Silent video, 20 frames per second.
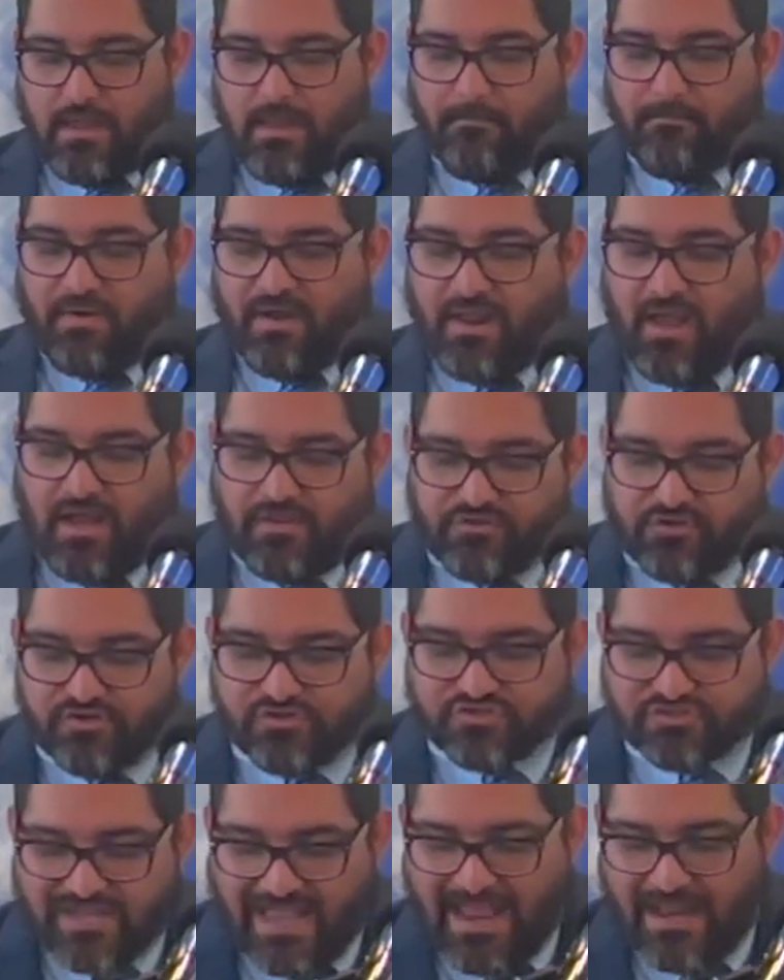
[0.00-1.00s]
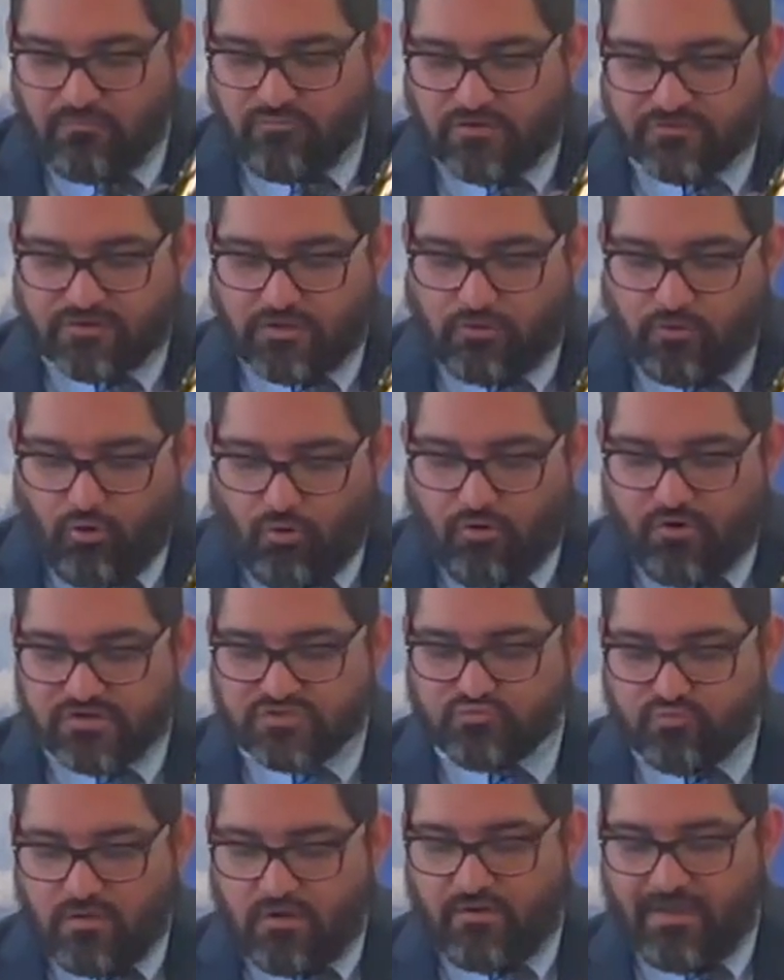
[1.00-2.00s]
But understand what the Lord's
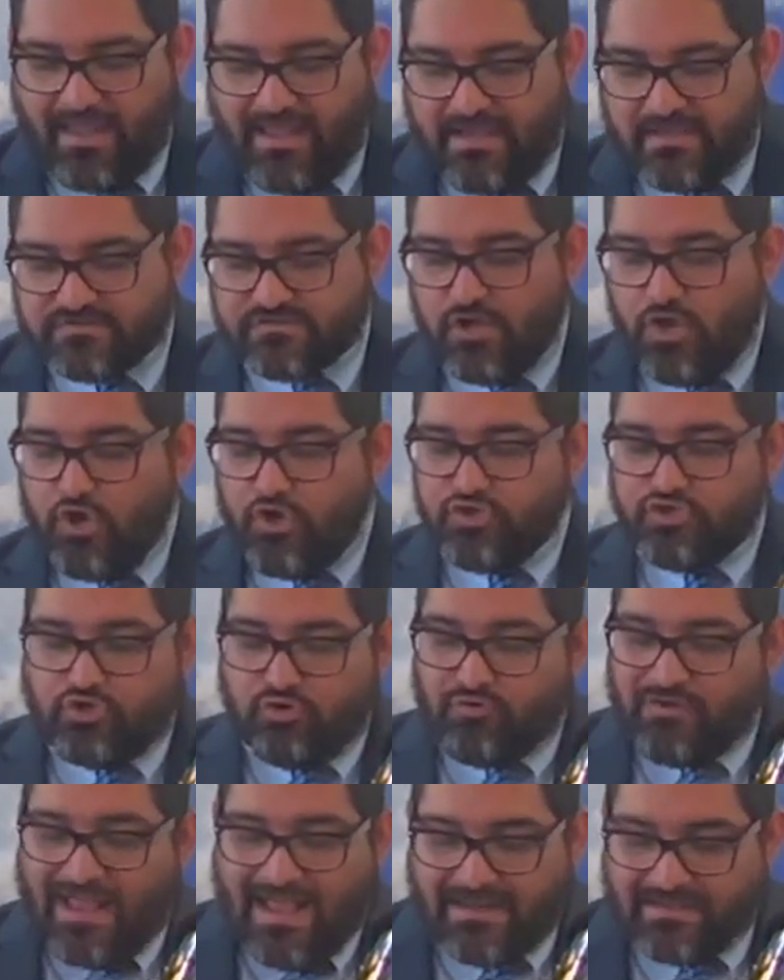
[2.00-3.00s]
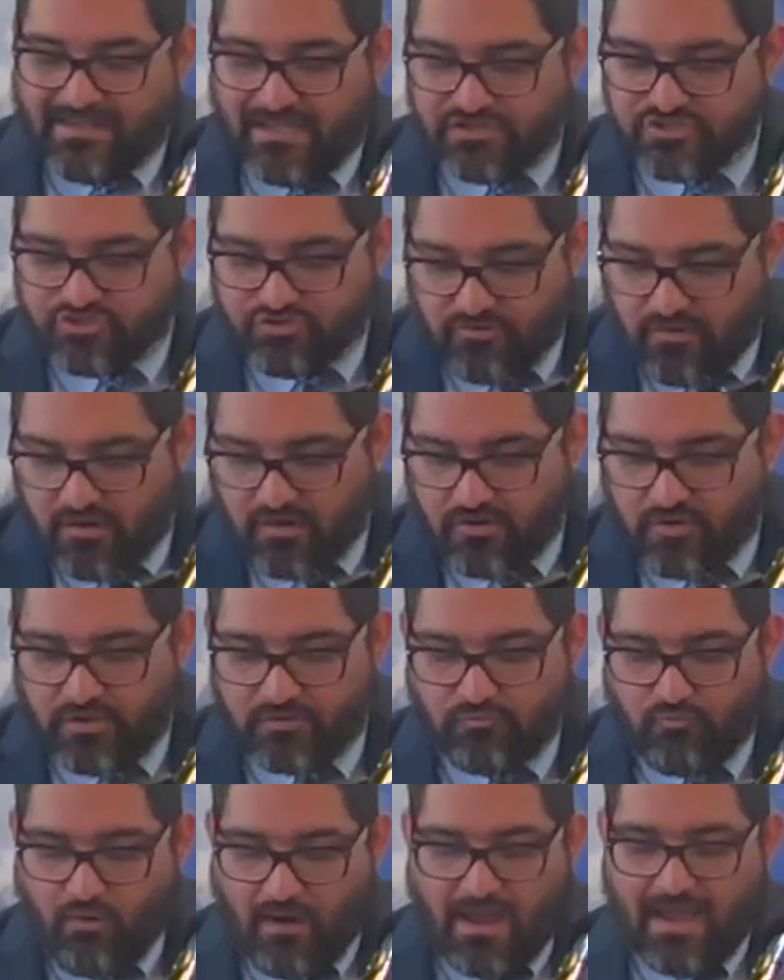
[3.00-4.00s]
will is. Do not get drunk
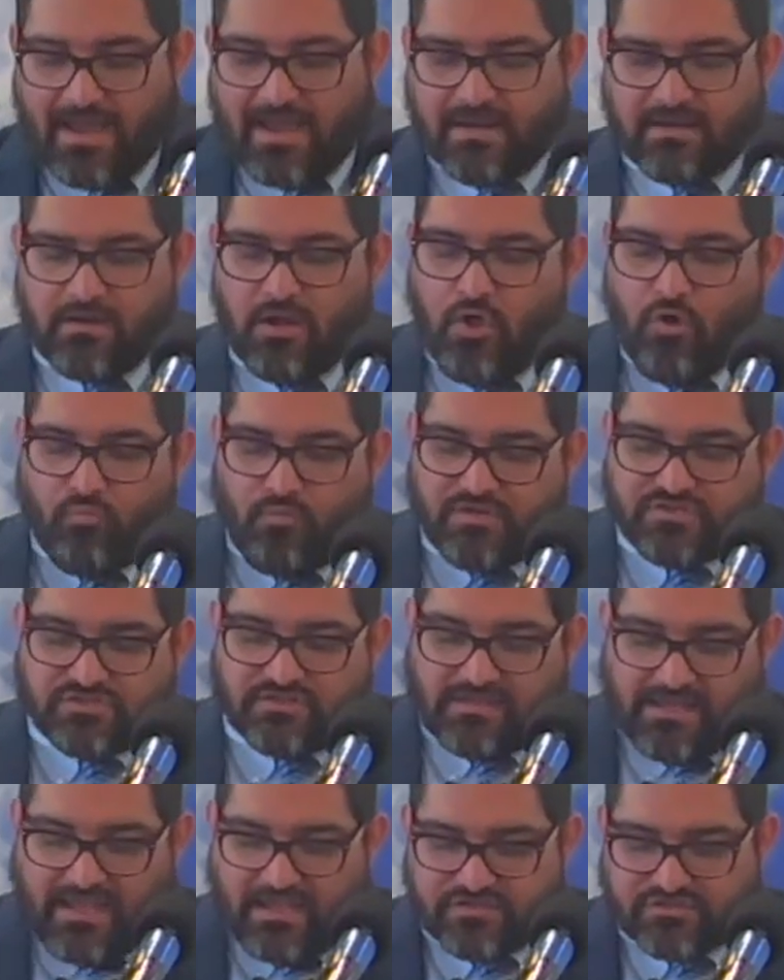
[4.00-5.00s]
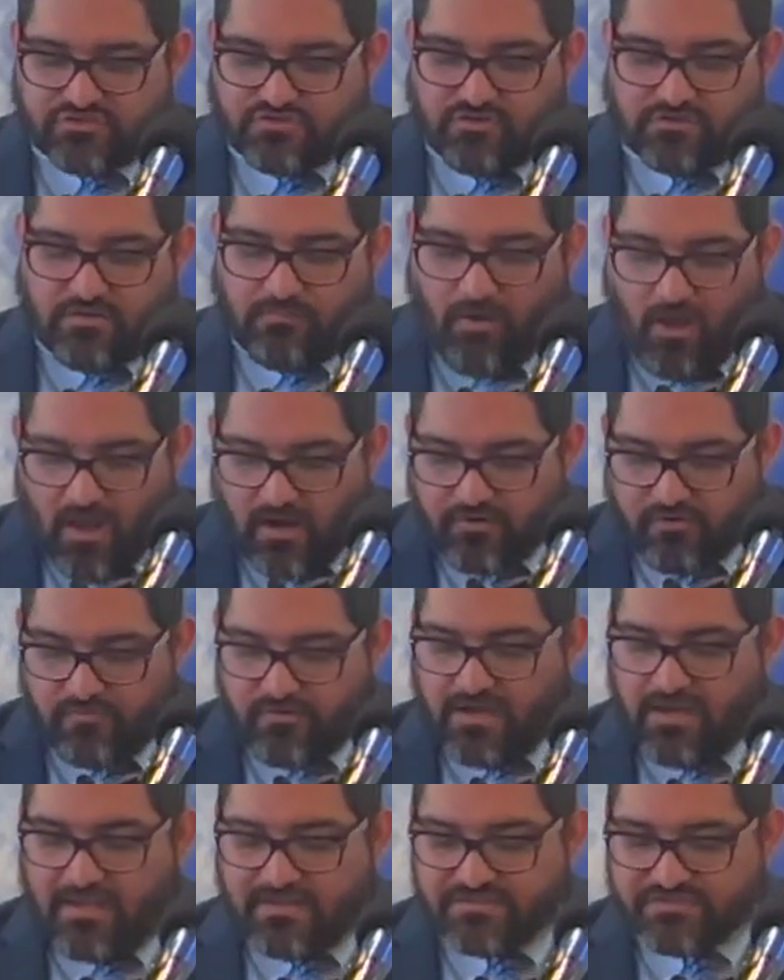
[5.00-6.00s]
on wine, which leads to
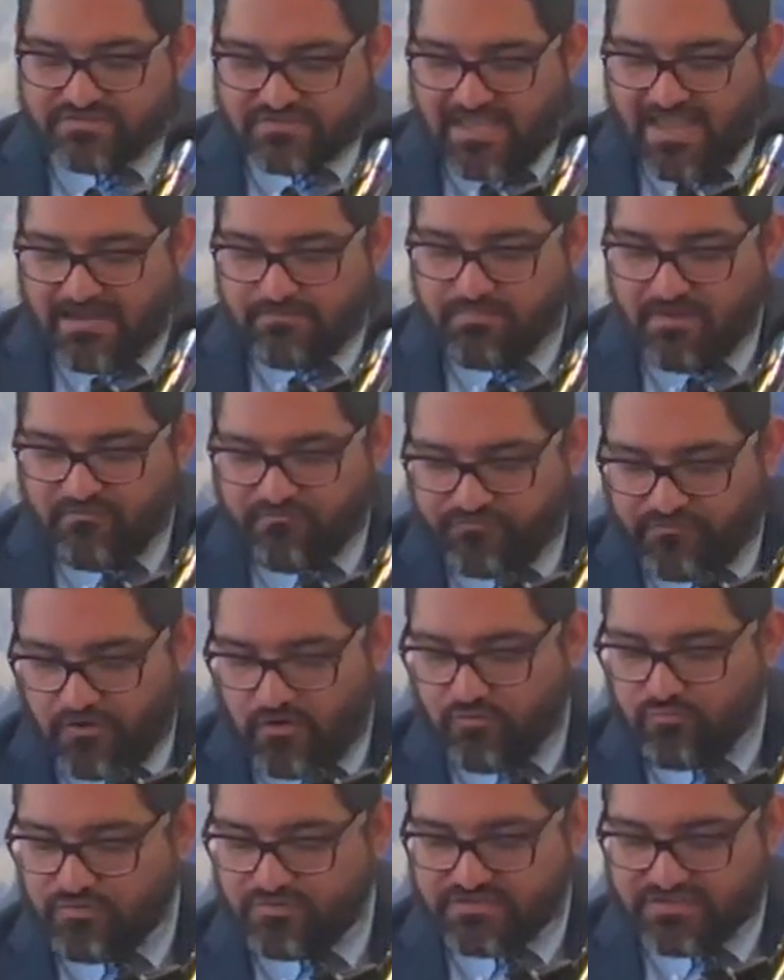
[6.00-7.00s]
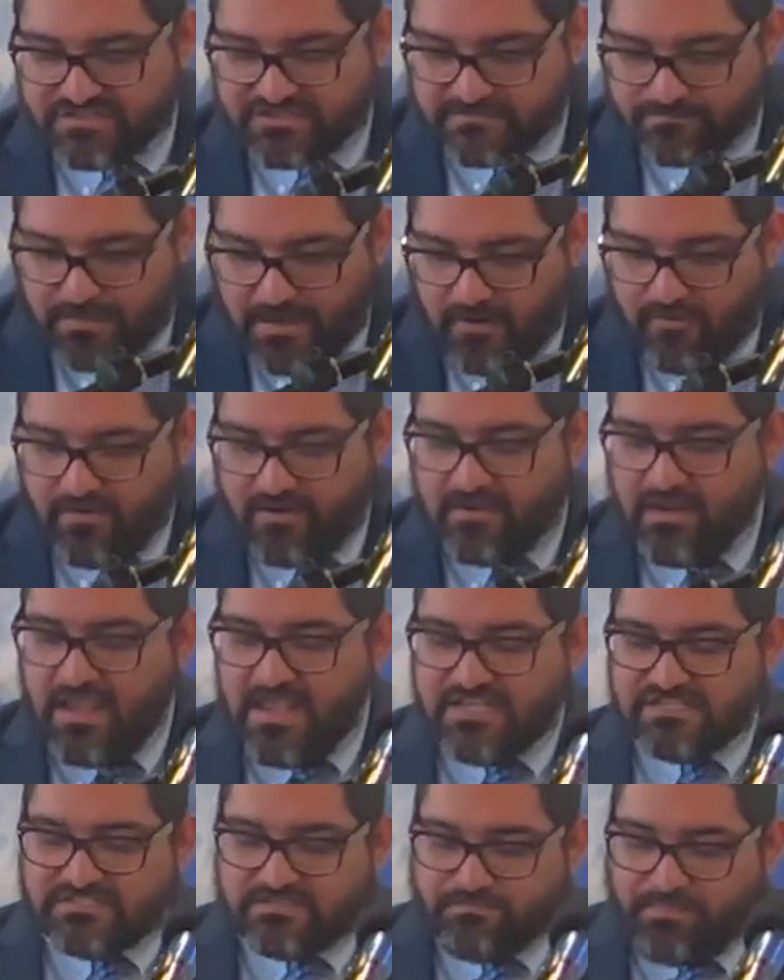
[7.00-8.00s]
debauchery. Instead, be filled with the Spirit,
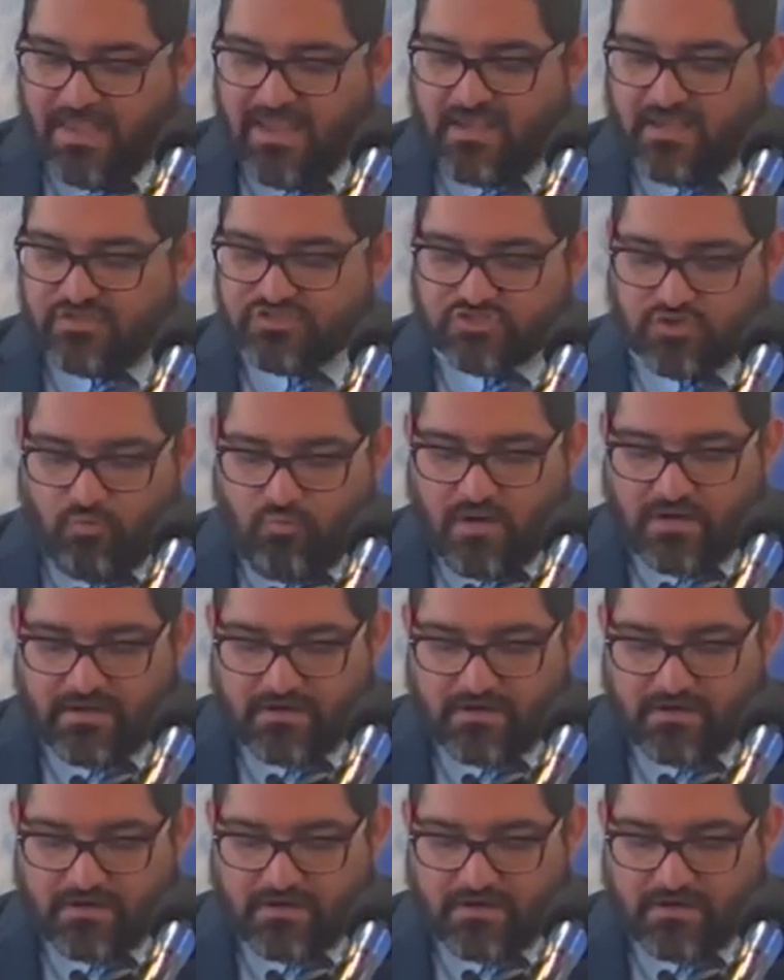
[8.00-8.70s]
speaking to one